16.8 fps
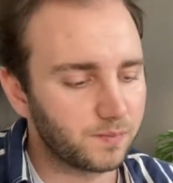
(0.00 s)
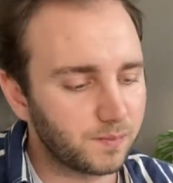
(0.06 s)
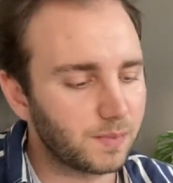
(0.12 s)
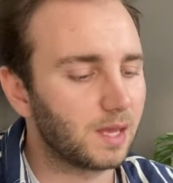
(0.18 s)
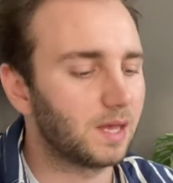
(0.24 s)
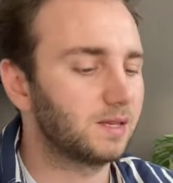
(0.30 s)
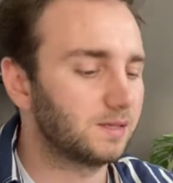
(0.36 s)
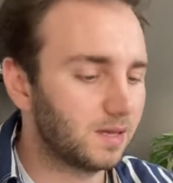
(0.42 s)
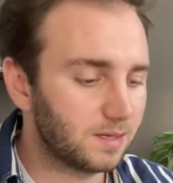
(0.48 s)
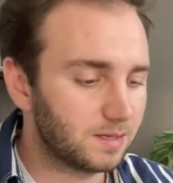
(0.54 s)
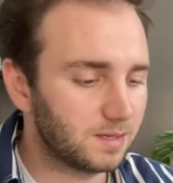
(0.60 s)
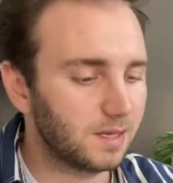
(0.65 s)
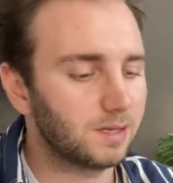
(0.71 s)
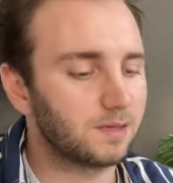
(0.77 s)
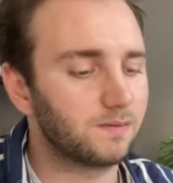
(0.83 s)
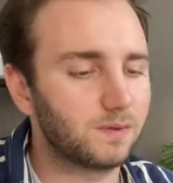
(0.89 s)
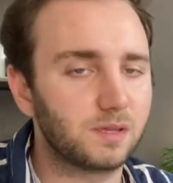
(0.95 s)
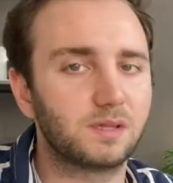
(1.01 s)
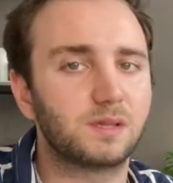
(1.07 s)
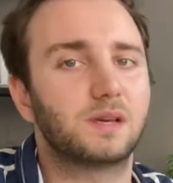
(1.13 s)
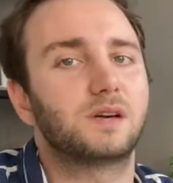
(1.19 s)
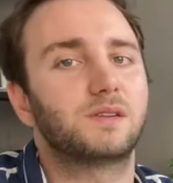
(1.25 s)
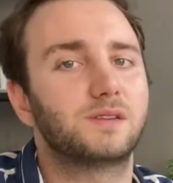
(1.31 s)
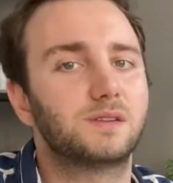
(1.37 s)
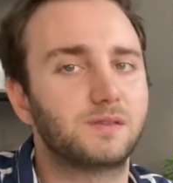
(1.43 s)
as I said, with the
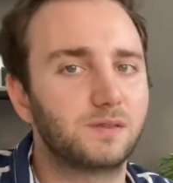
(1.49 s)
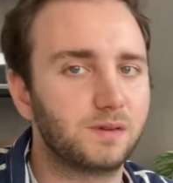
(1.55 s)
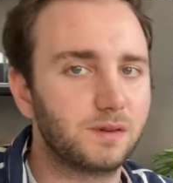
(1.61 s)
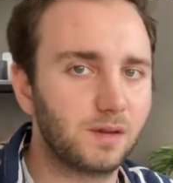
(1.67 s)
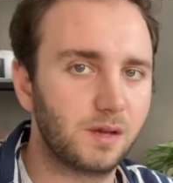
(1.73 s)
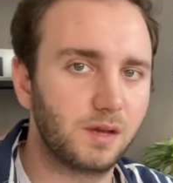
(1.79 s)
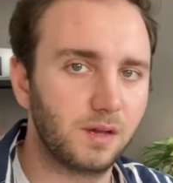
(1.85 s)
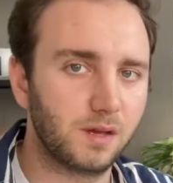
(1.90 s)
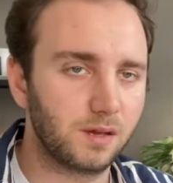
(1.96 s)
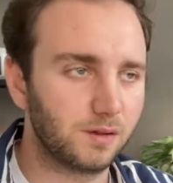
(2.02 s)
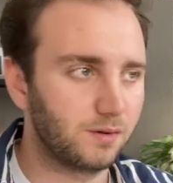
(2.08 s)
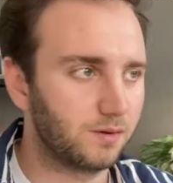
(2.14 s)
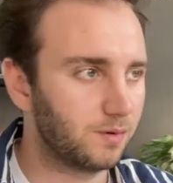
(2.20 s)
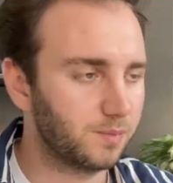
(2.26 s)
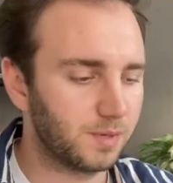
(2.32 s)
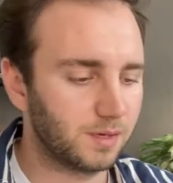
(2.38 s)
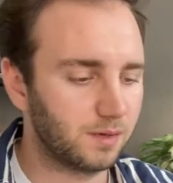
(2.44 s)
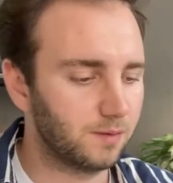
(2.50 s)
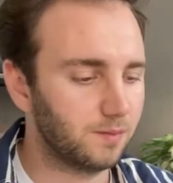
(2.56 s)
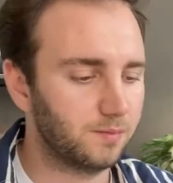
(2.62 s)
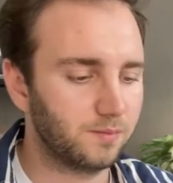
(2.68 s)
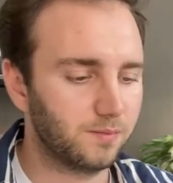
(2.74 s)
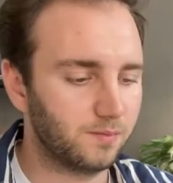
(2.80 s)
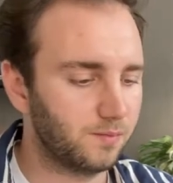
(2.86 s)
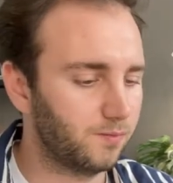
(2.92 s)
other European
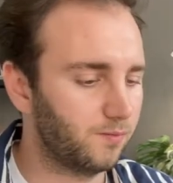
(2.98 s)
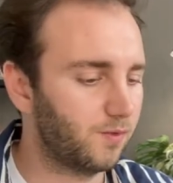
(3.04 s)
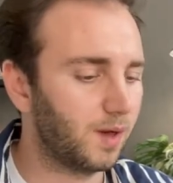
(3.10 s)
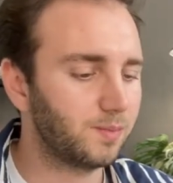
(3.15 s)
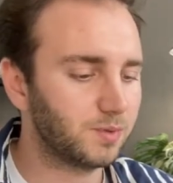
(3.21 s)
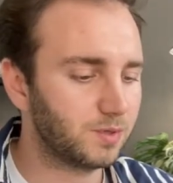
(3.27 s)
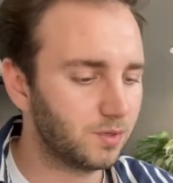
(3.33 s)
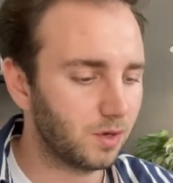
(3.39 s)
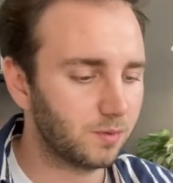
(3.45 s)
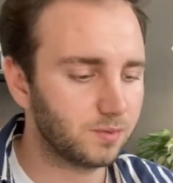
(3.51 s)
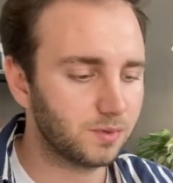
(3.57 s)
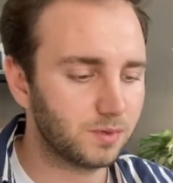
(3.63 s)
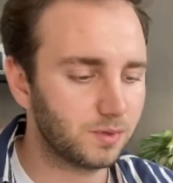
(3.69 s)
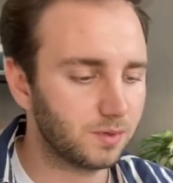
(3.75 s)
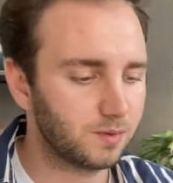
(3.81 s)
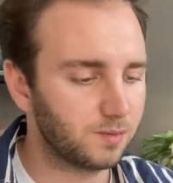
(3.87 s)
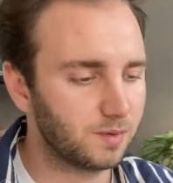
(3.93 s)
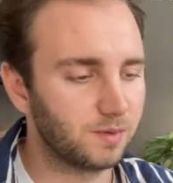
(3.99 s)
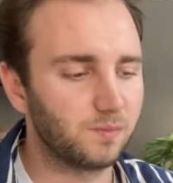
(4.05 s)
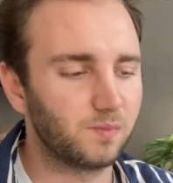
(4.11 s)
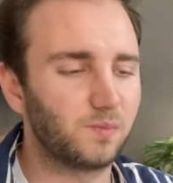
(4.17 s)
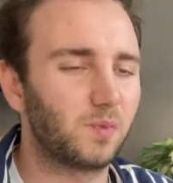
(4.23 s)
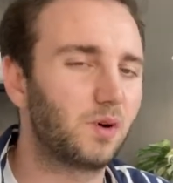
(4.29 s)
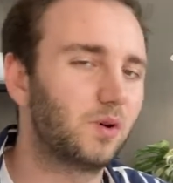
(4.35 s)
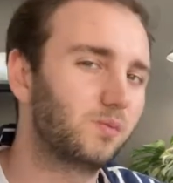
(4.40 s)
web shops,
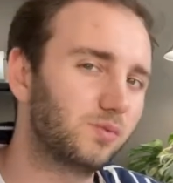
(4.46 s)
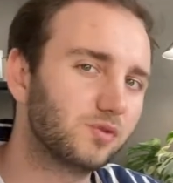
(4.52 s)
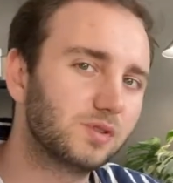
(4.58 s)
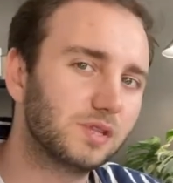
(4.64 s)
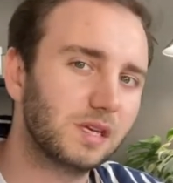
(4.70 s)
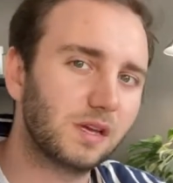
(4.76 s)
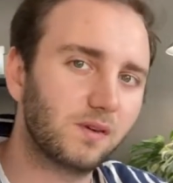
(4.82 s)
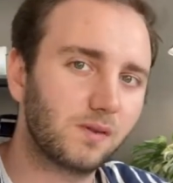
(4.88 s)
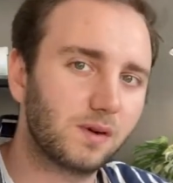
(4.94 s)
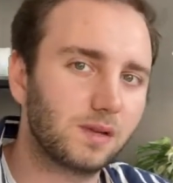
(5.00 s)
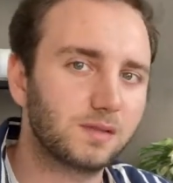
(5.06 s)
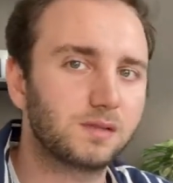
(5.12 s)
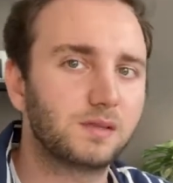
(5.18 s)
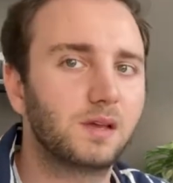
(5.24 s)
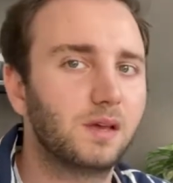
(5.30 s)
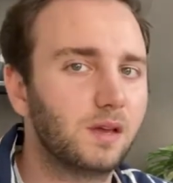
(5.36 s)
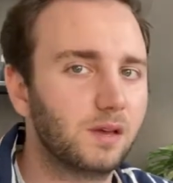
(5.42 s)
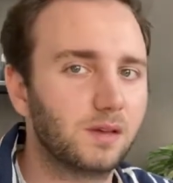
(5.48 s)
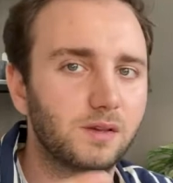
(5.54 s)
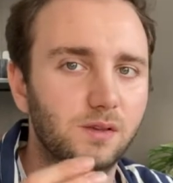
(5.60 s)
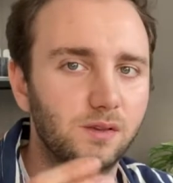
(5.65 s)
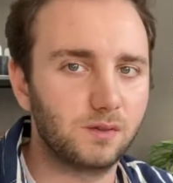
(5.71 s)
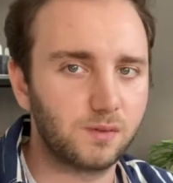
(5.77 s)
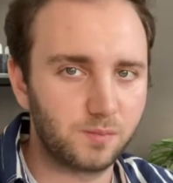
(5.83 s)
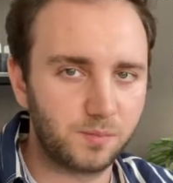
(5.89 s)
more boutique ones,
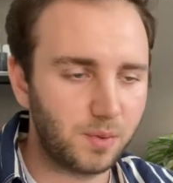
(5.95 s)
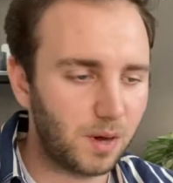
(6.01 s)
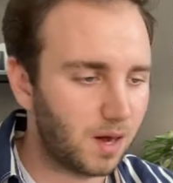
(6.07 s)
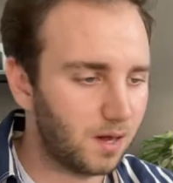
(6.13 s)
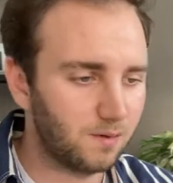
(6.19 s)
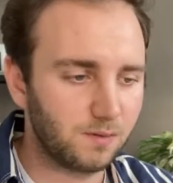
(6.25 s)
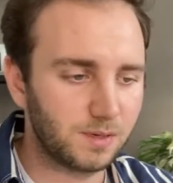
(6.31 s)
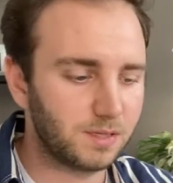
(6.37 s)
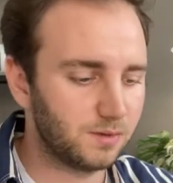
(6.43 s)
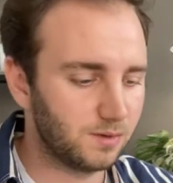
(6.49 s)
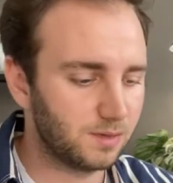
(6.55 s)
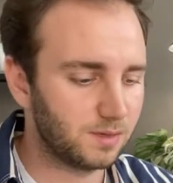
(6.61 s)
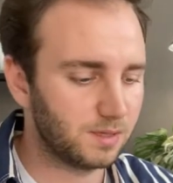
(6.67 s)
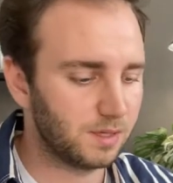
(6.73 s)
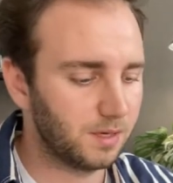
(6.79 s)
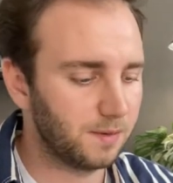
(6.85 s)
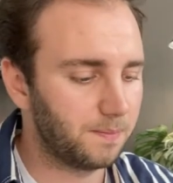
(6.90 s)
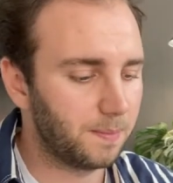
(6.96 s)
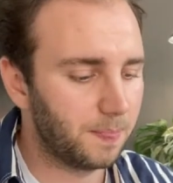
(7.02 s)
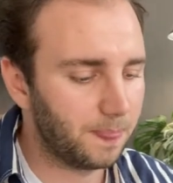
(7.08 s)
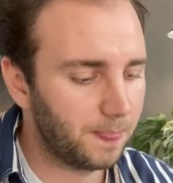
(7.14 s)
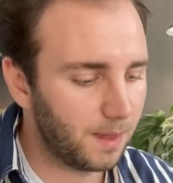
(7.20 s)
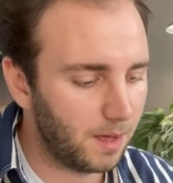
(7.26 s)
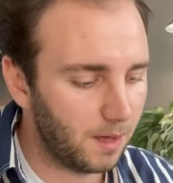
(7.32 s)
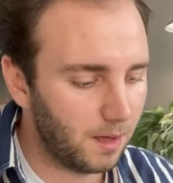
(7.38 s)
you buy what you see.
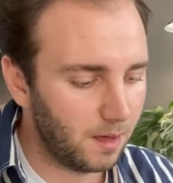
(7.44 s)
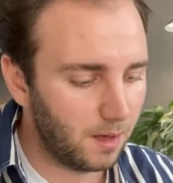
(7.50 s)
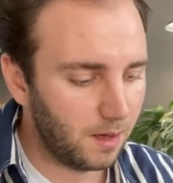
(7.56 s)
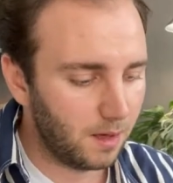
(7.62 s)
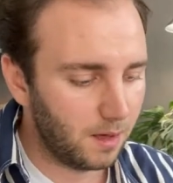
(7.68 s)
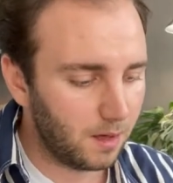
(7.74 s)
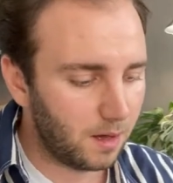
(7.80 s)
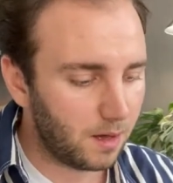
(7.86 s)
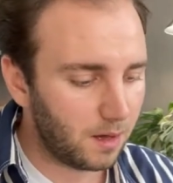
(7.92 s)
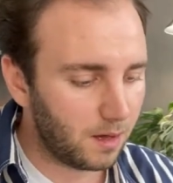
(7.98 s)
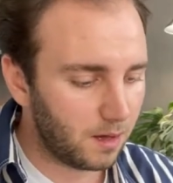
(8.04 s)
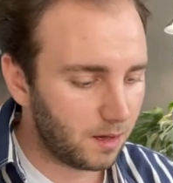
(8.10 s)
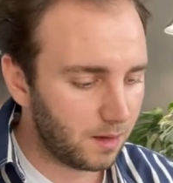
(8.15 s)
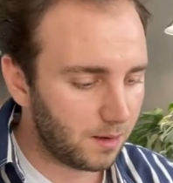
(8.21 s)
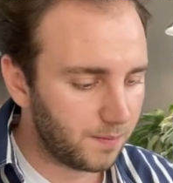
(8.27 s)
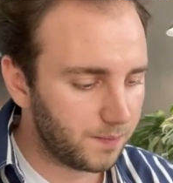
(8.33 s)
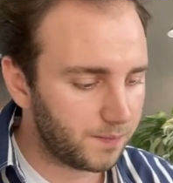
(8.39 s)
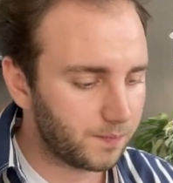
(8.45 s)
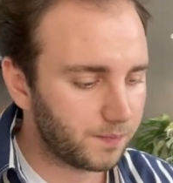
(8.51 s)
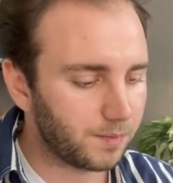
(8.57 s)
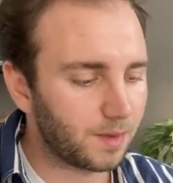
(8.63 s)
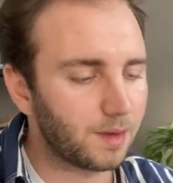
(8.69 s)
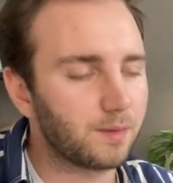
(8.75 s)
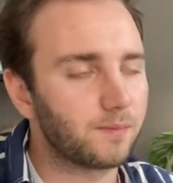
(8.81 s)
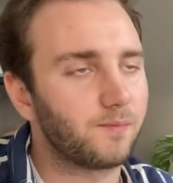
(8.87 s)

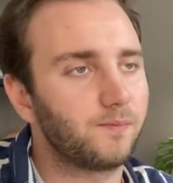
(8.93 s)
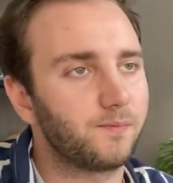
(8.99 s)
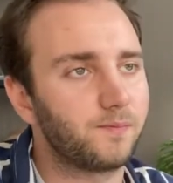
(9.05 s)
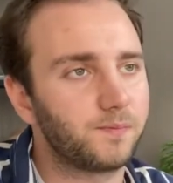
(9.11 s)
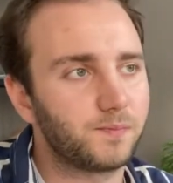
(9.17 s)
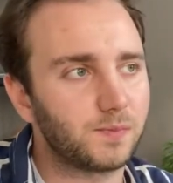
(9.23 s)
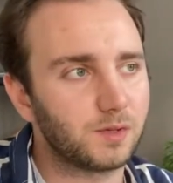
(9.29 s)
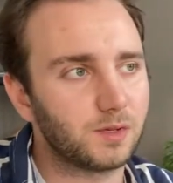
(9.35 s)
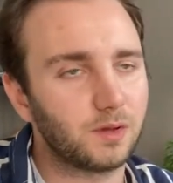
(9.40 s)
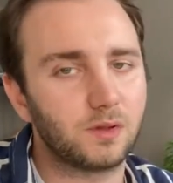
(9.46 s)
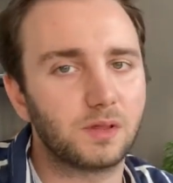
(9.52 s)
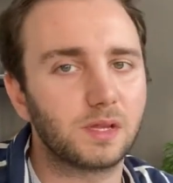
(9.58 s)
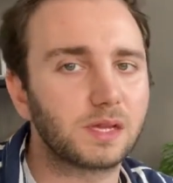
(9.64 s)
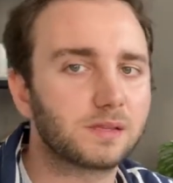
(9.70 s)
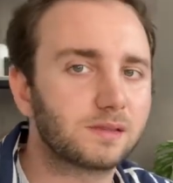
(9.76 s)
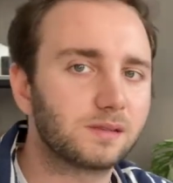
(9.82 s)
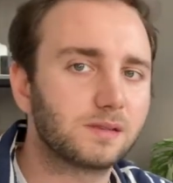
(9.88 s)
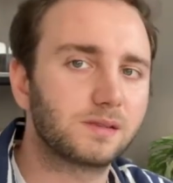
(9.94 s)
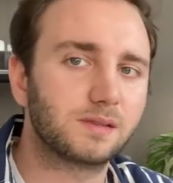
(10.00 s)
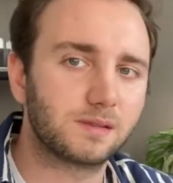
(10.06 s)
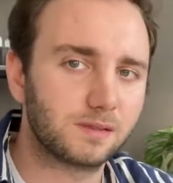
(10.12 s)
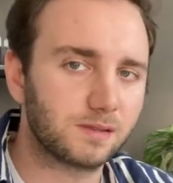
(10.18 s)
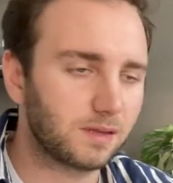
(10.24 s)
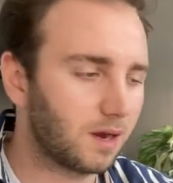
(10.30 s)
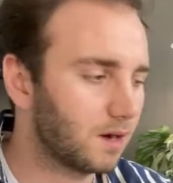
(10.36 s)
So let's
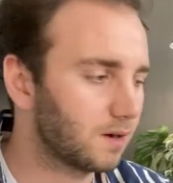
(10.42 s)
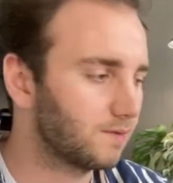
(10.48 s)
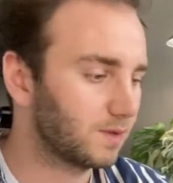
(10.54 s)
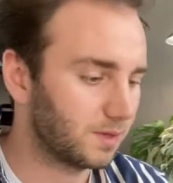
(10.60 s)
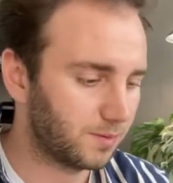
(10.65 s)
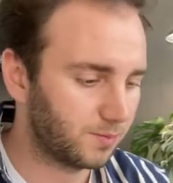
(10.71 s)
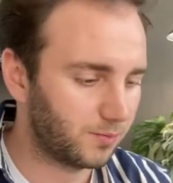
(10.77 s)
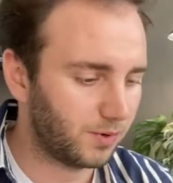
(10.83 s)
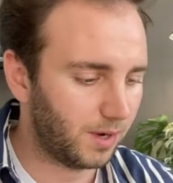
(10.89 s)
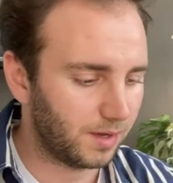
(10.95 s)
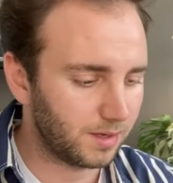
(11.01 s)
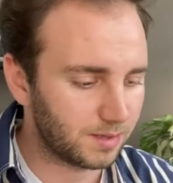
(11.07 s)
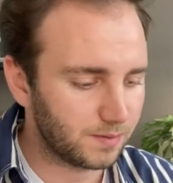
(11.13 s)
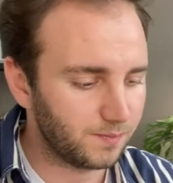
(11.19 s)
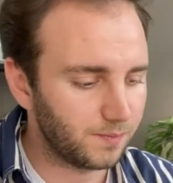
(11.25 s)
start with the price.